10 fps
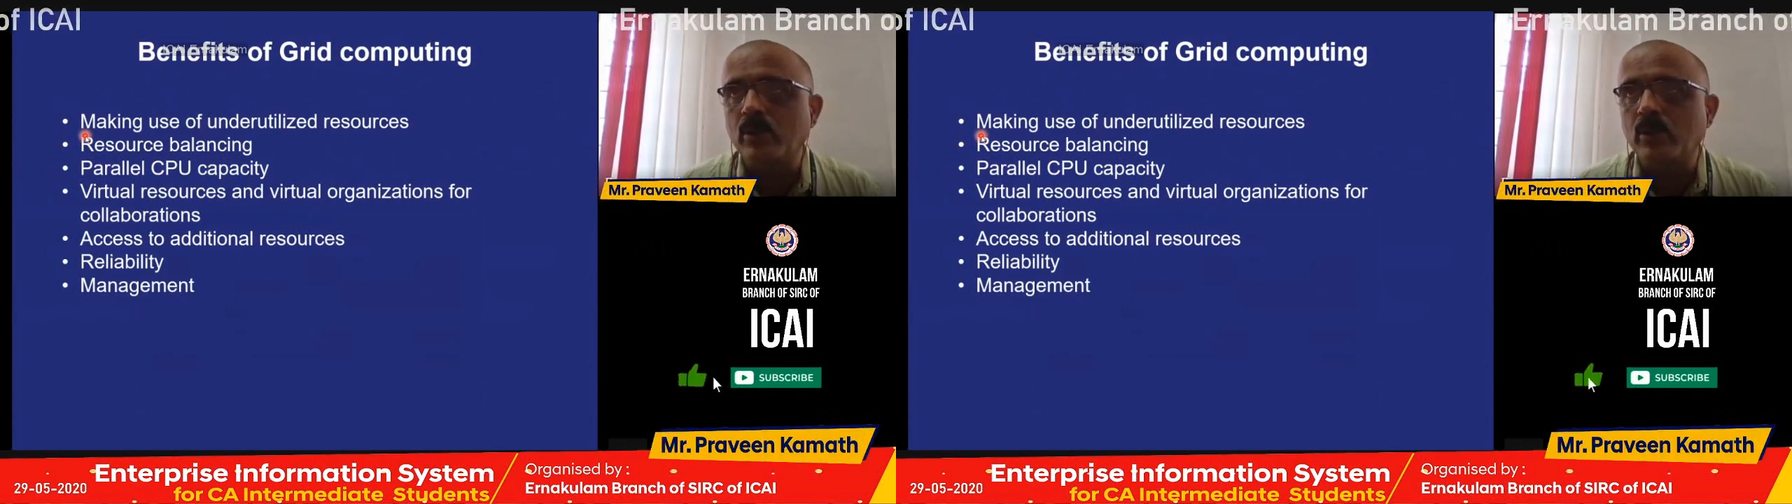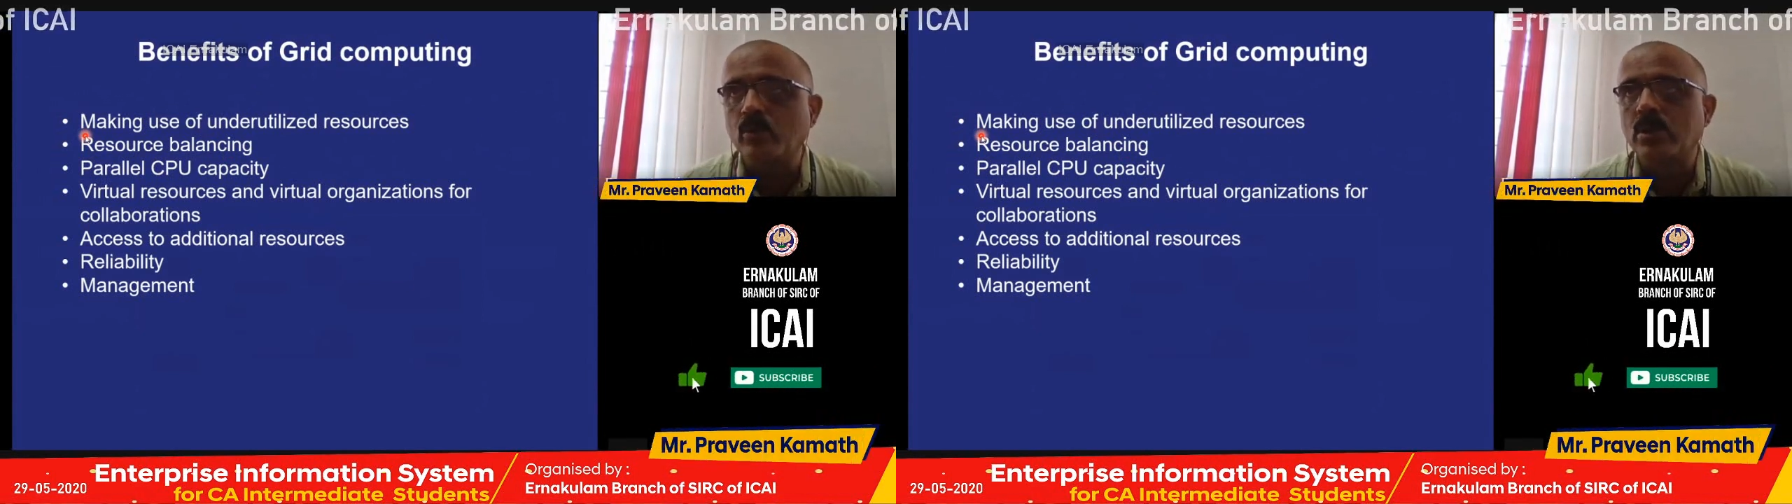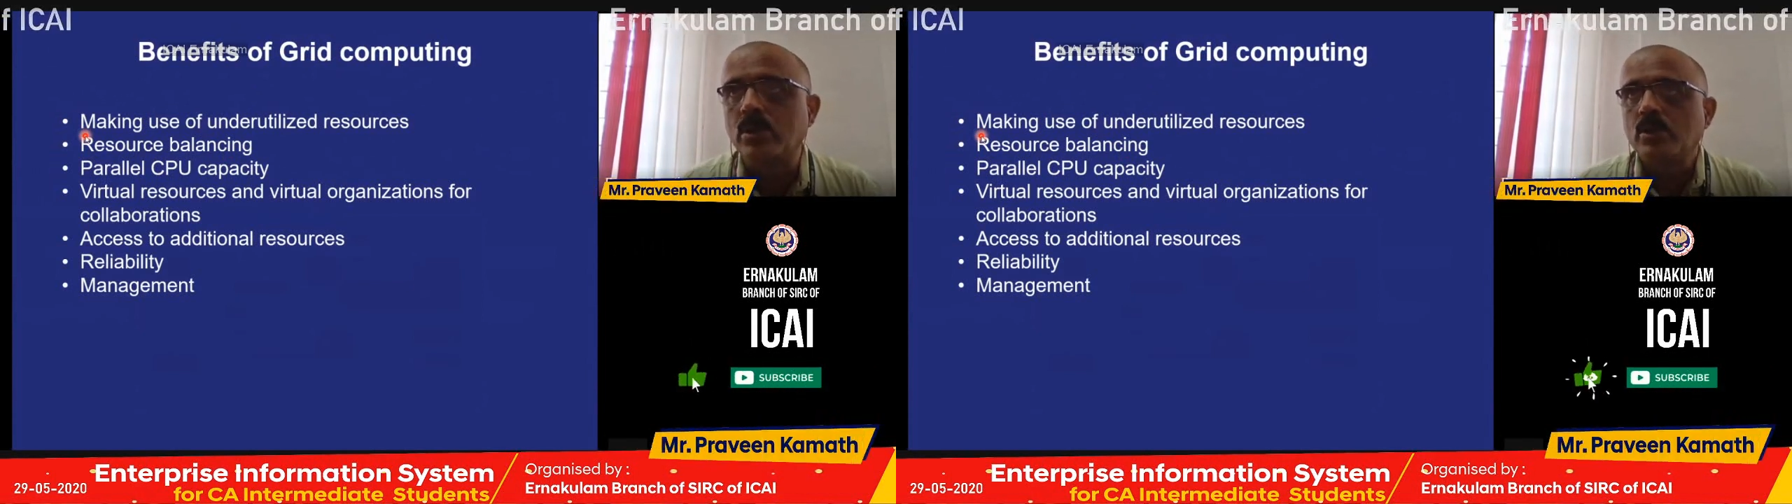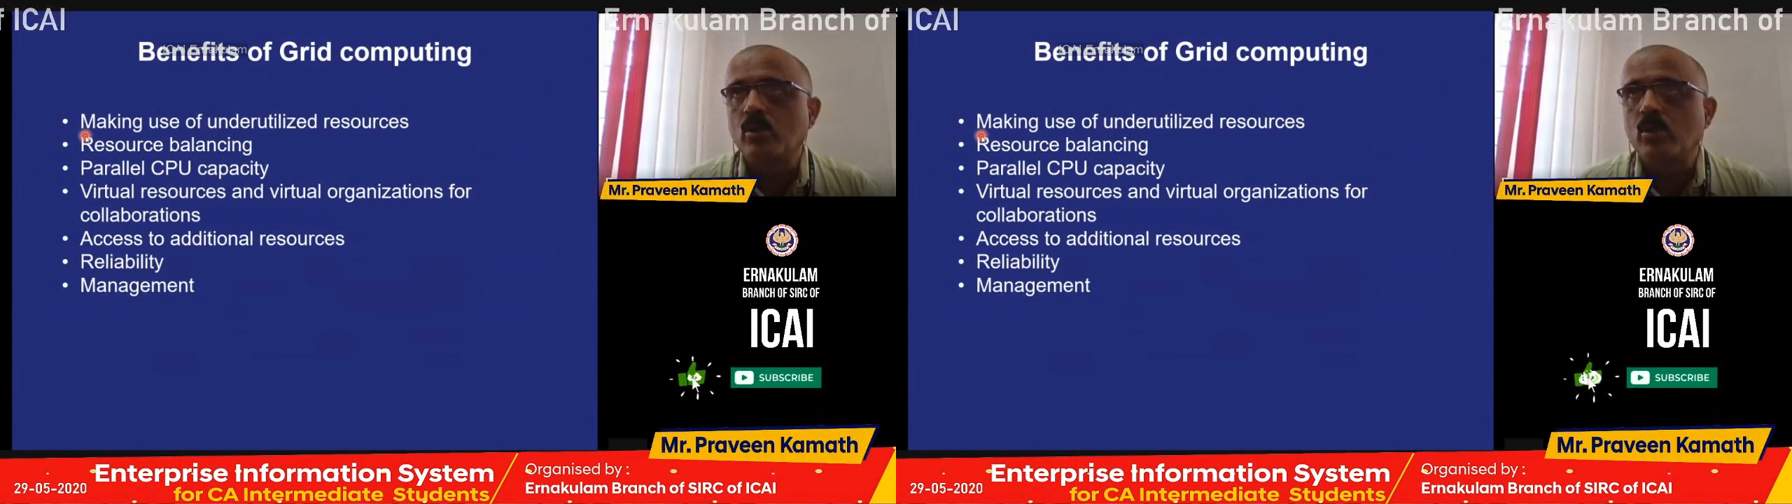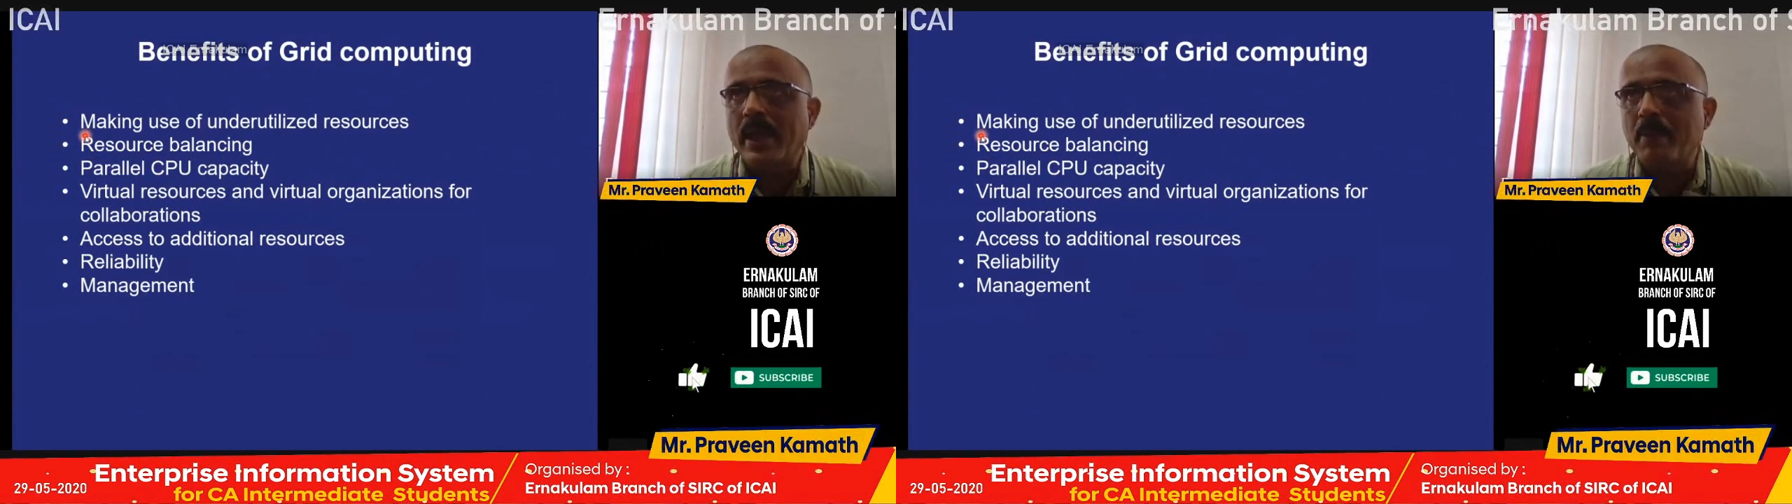So
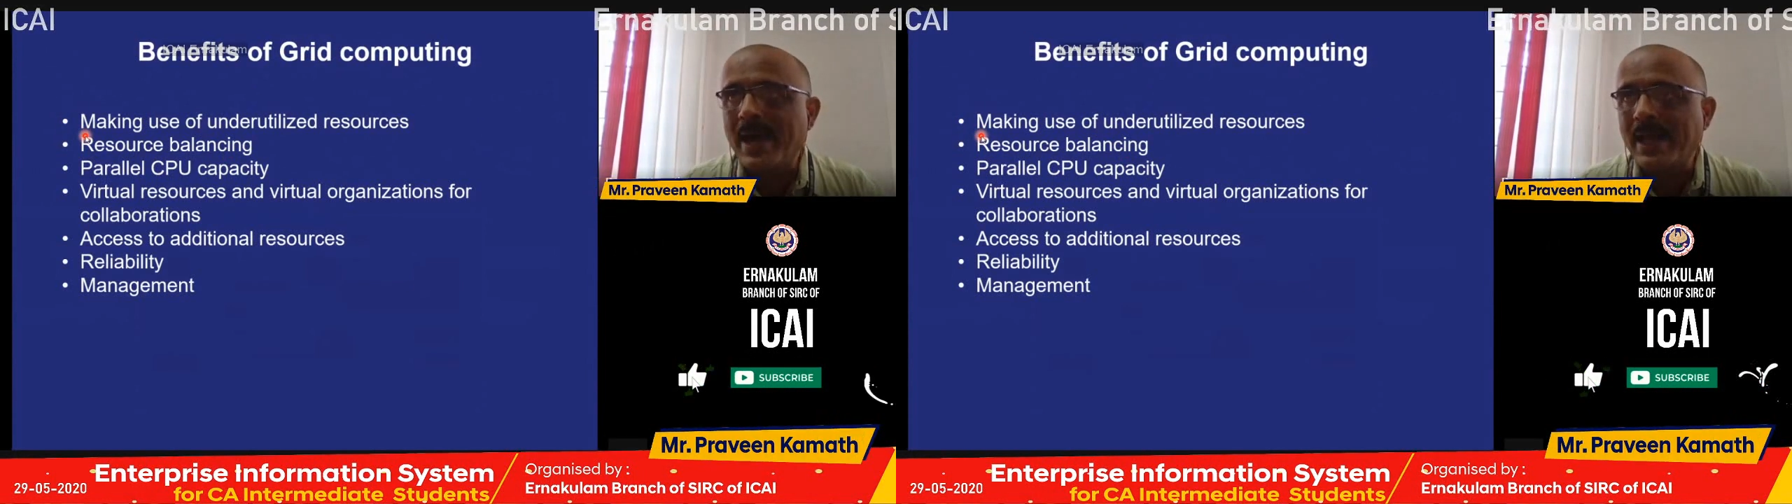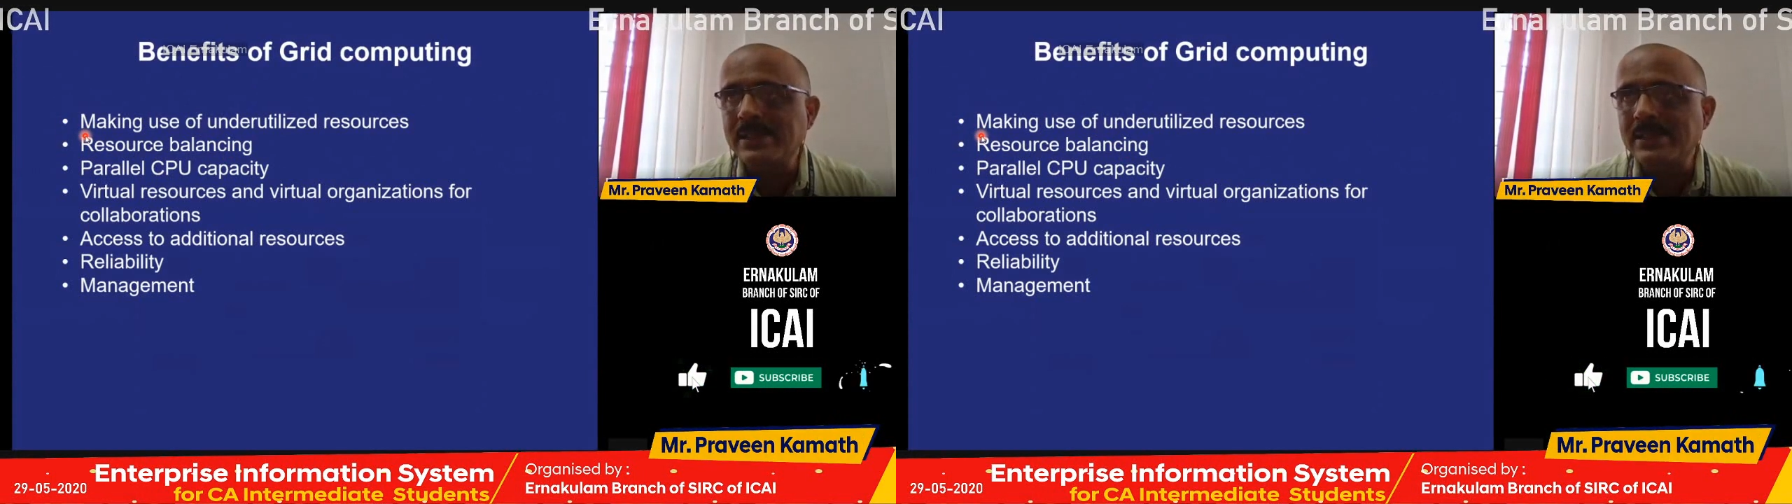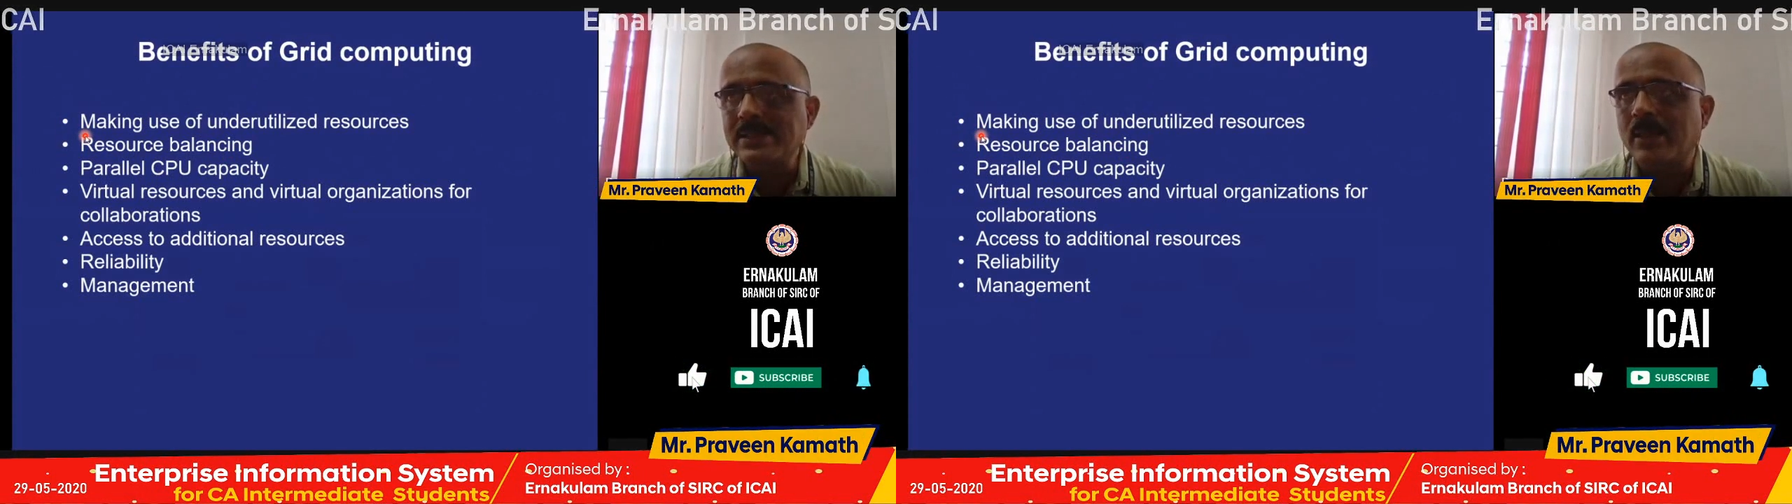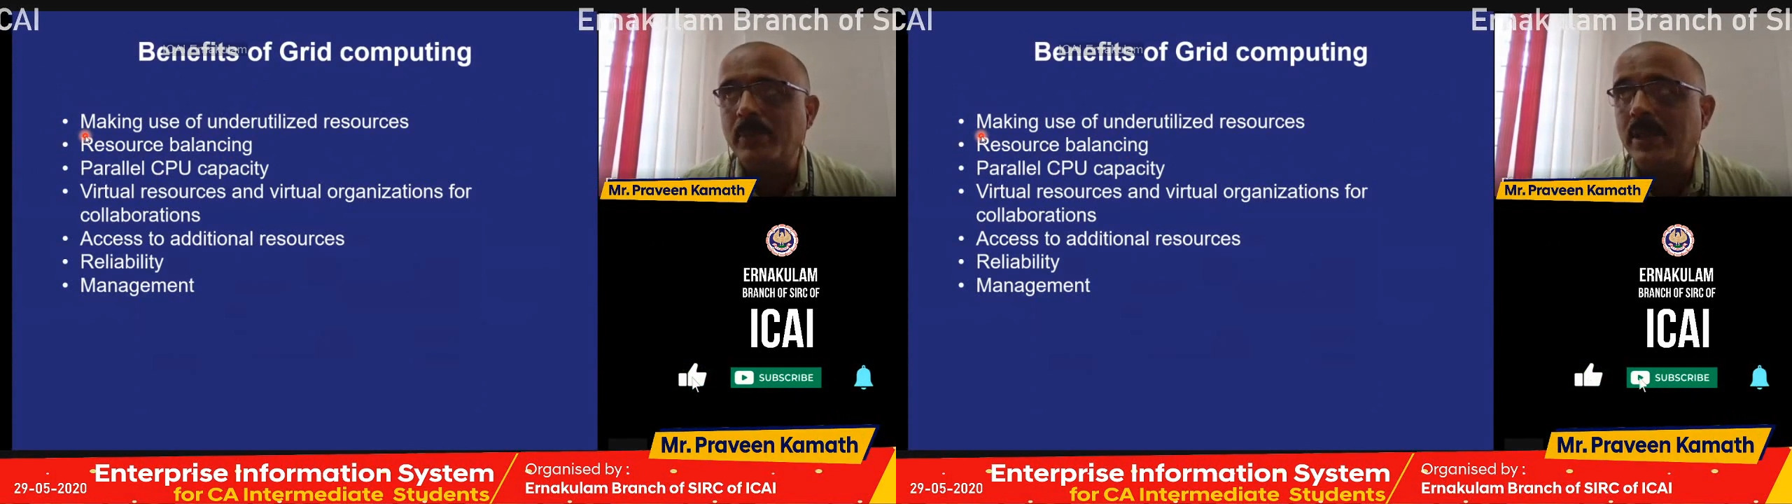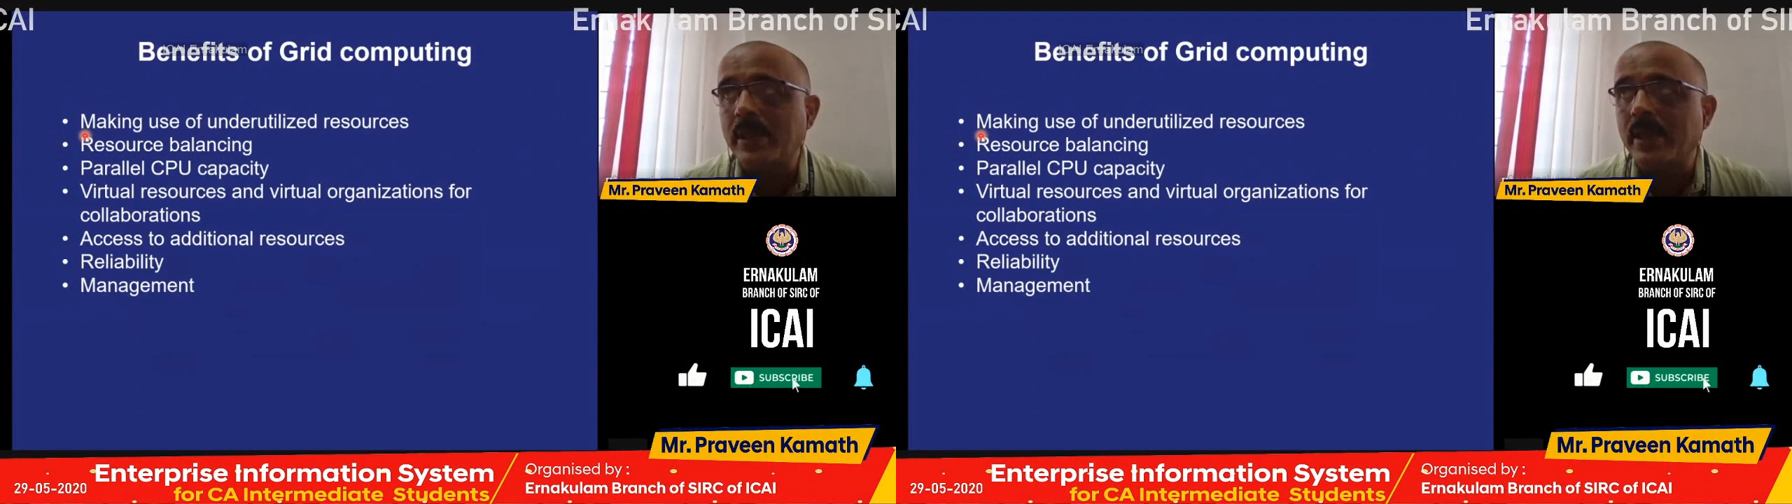a balance can be
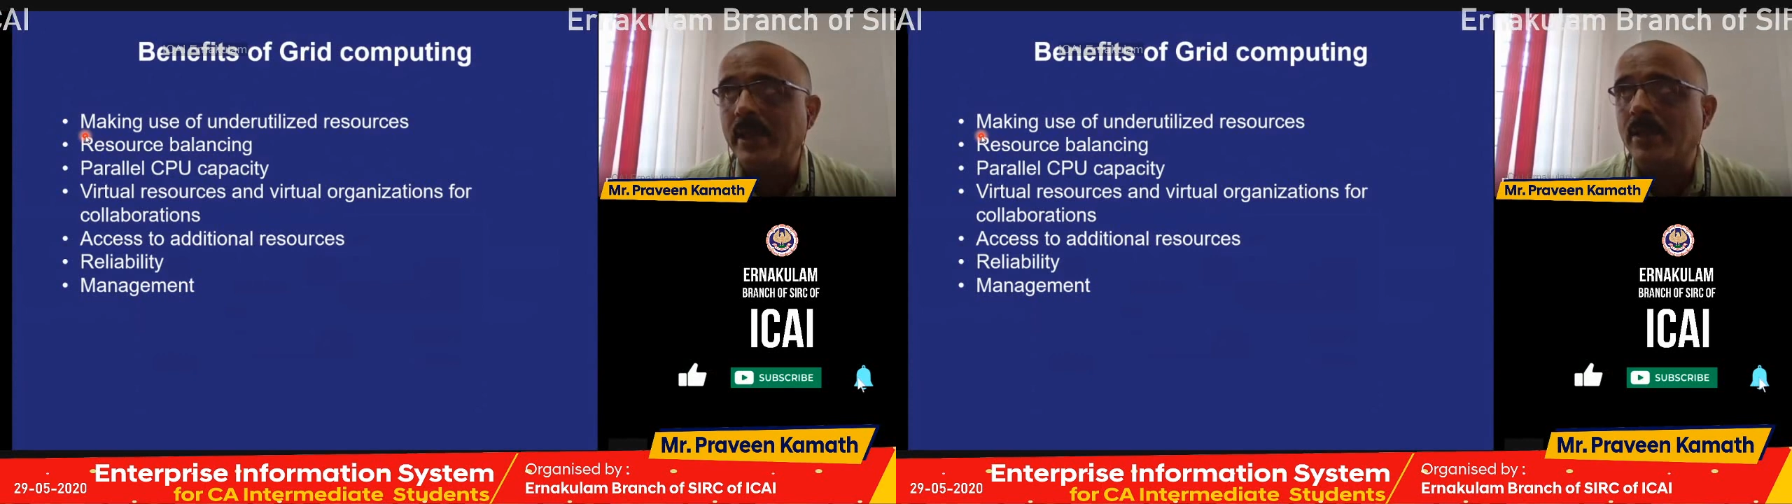created